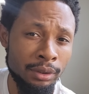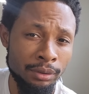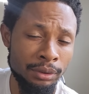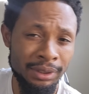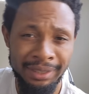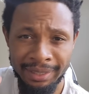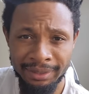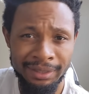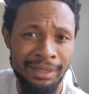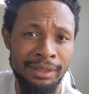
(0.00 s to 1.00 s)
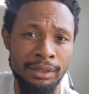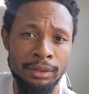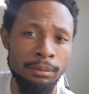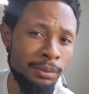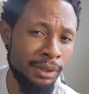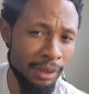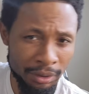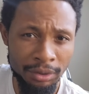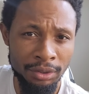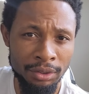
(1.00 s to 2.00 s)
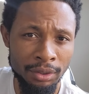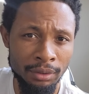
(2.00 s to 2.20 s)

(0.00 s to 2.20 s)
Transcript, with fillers: close to the Cascadia Subduction